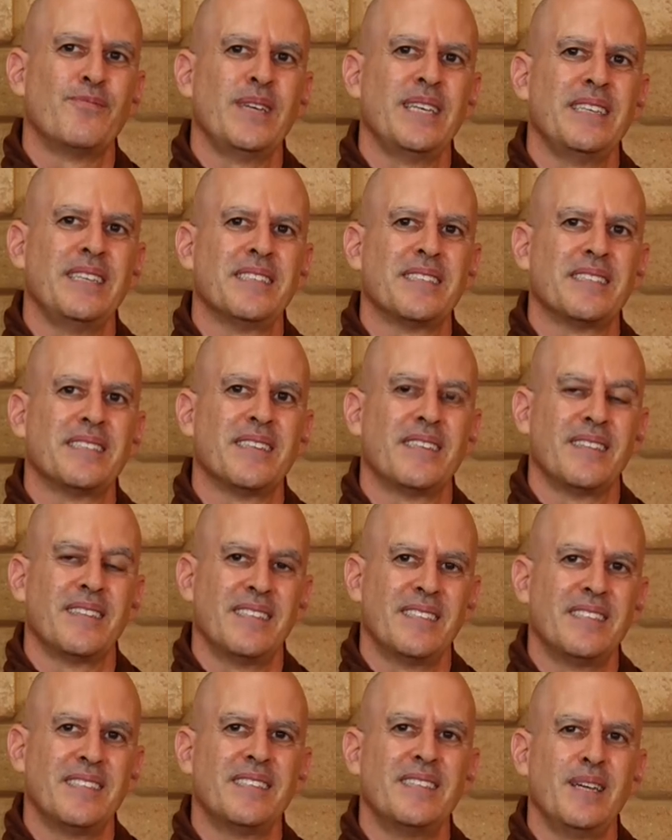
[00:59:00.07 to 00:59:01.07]
peace.
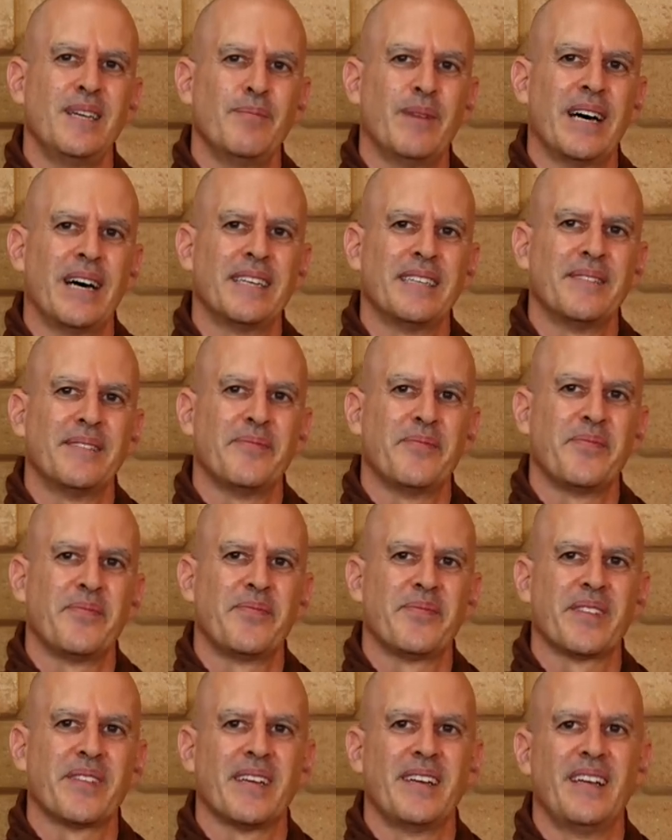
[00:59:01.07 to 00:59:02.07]
This is Nibbāna.
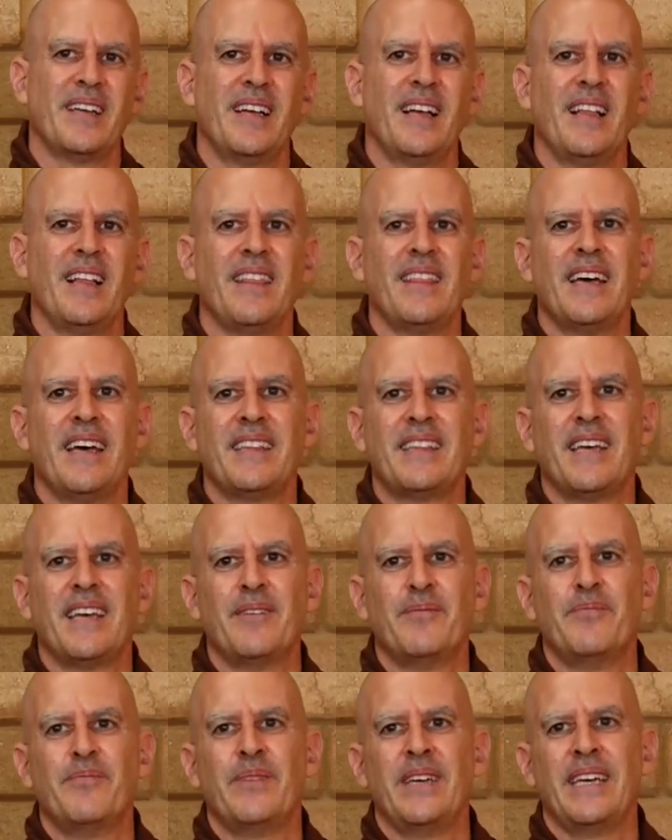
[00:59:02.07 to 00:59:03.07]
Let
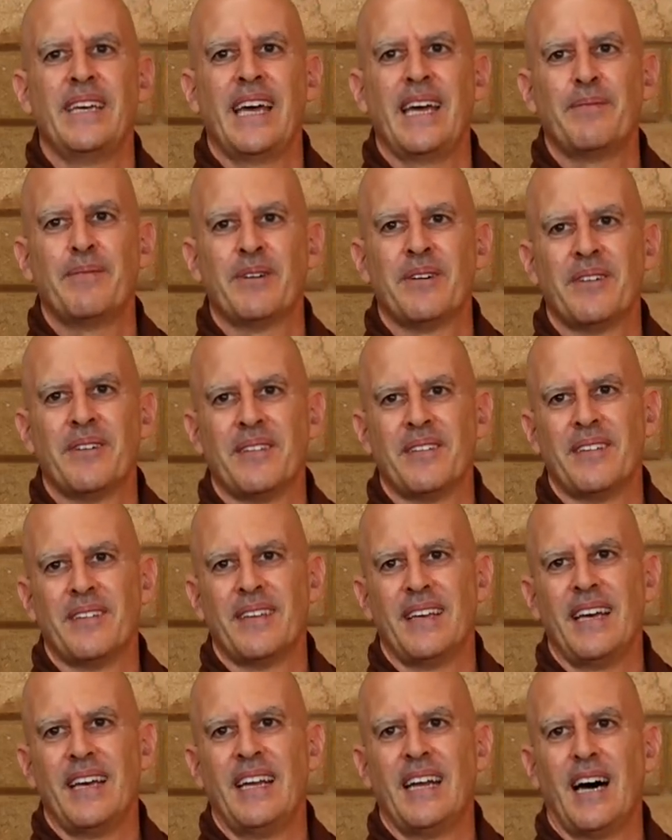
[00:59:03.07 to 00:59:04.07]
them be able
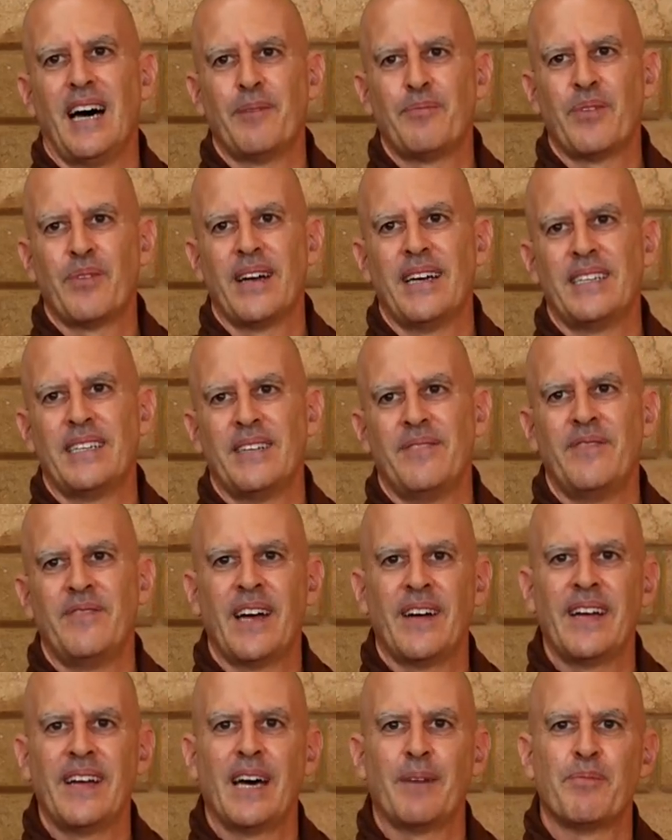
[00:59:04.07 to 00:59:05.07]
and upright and
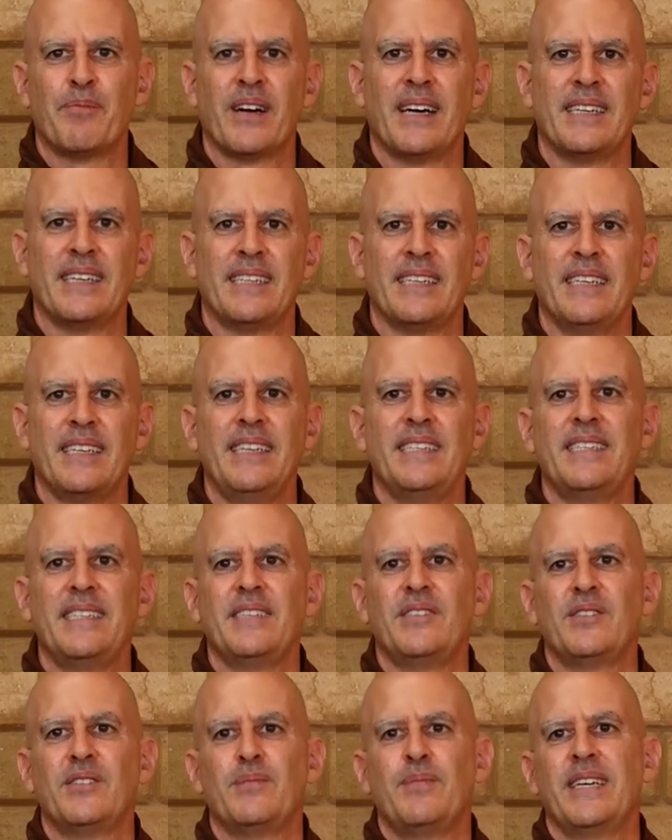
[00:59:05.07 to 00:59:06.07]
very upright, easy
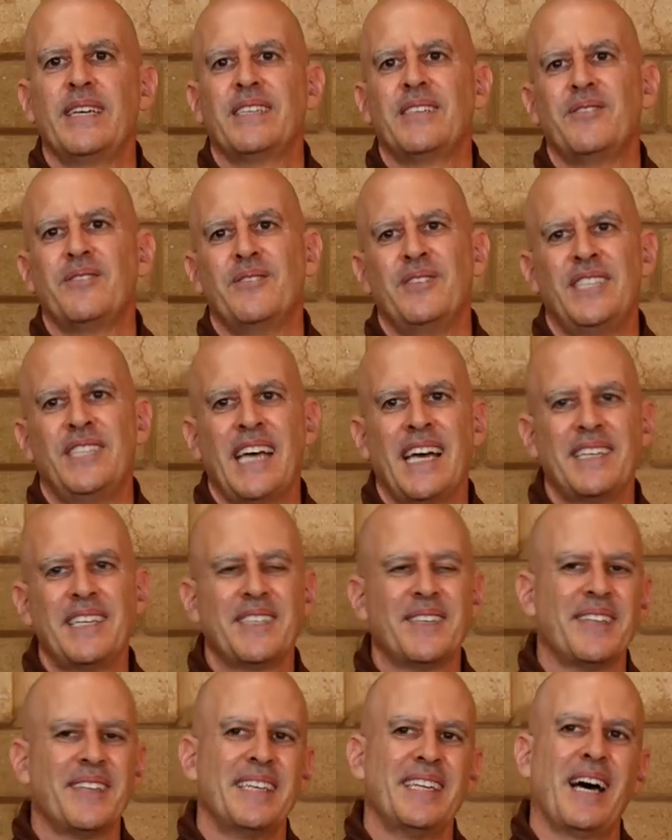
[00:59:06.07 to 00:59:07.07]
to speak to,
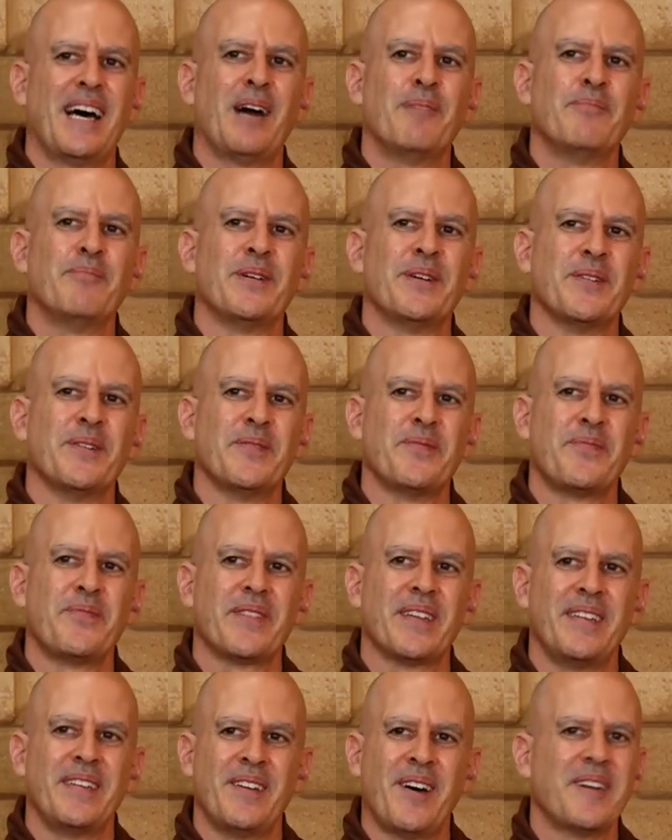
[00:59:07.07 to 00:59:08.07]
gentle and humble,
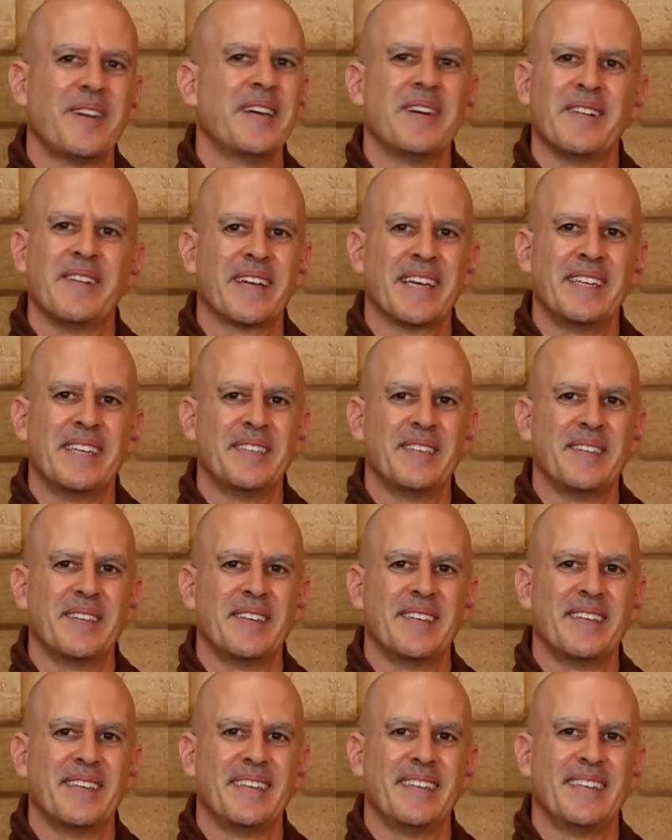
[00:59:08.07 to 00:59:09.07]
not arrogant,
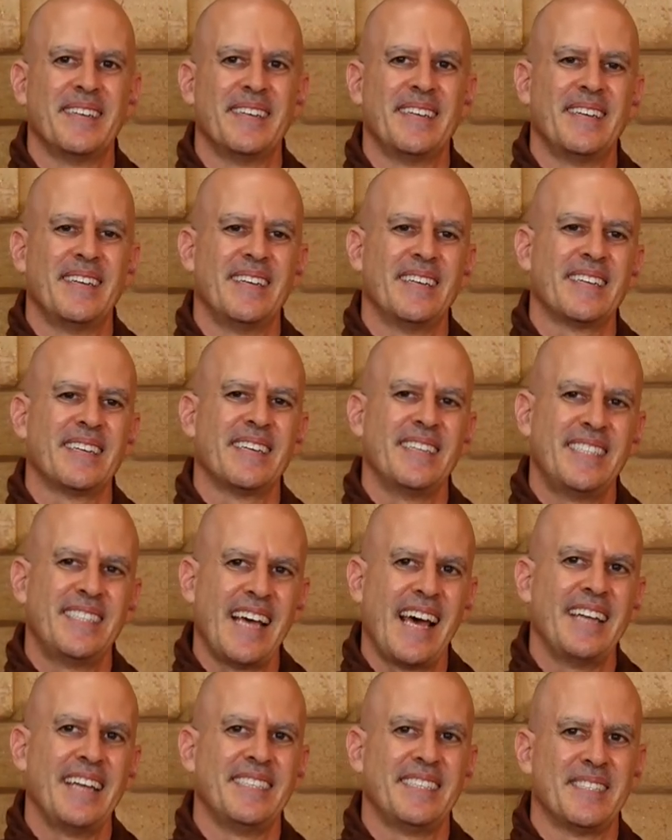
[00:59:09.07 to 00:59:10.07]

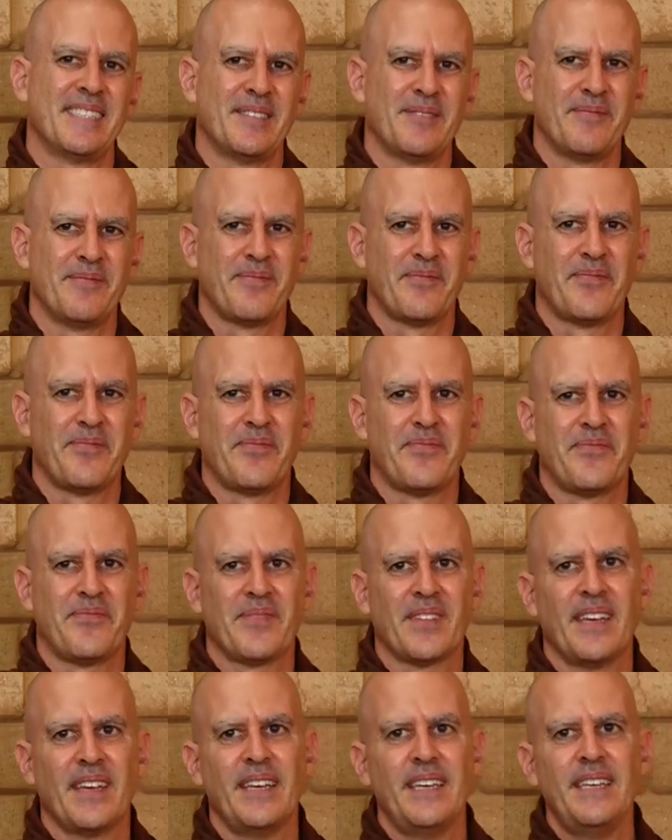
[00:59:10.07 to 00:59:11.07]
content,
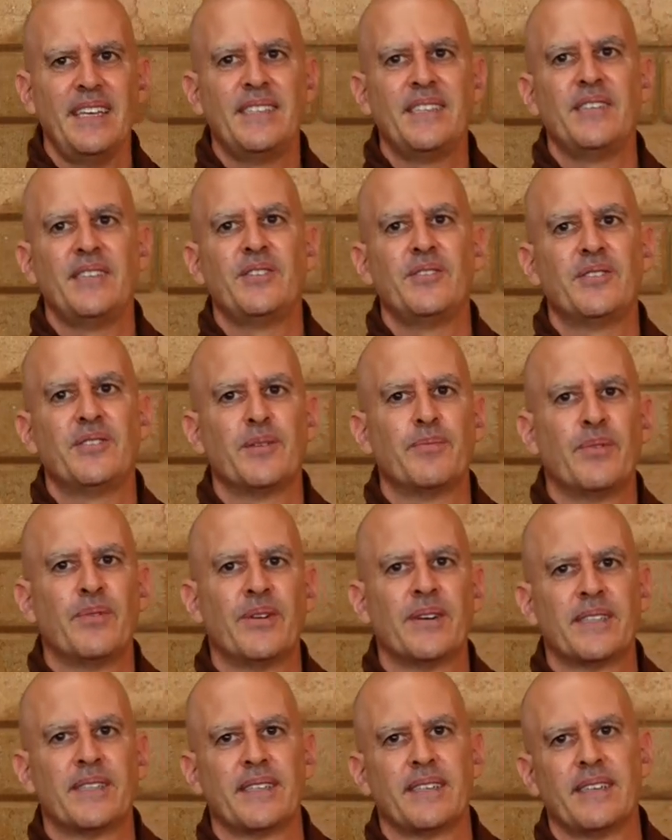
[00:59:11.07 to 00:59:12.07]
easy to
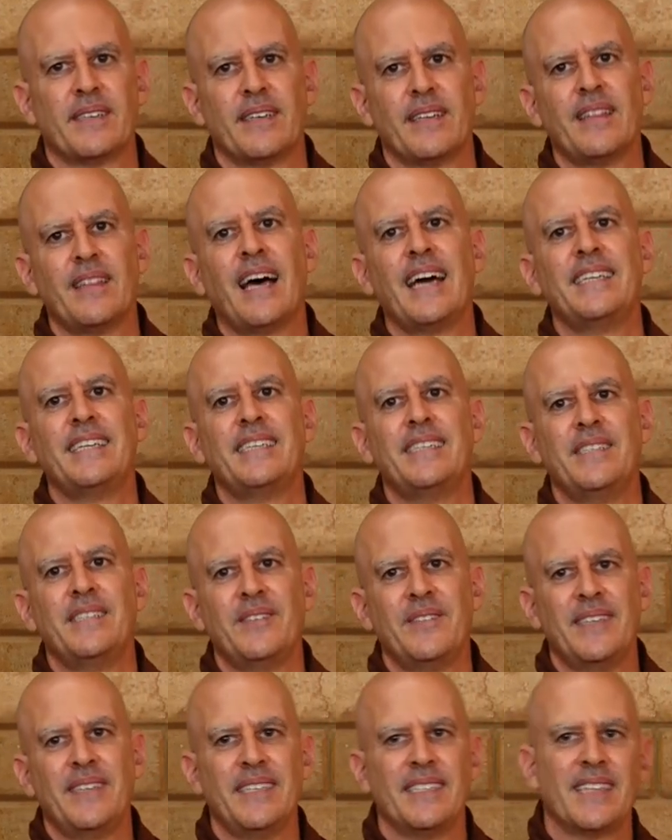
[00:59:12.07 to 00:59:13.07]
support, light in
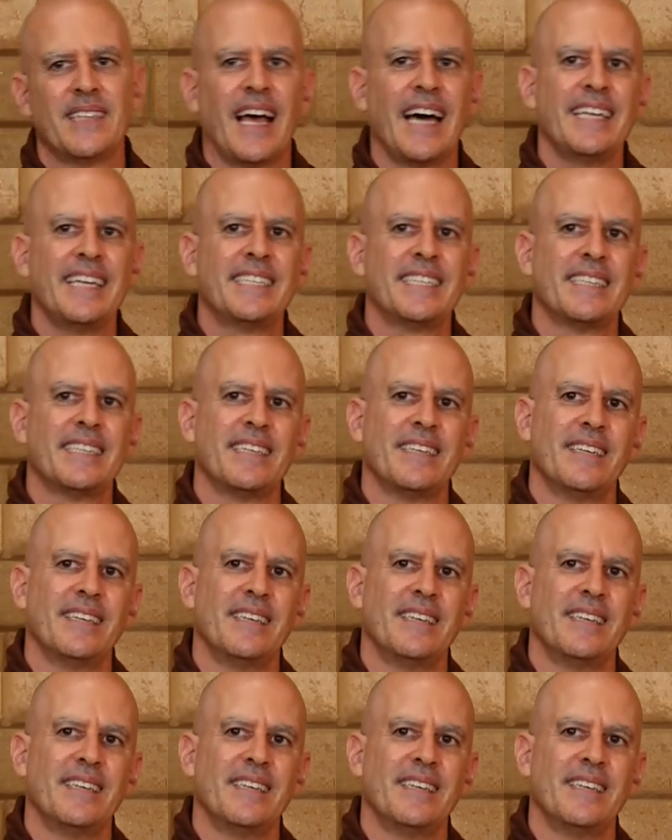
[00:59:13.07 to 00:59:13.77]
duties, light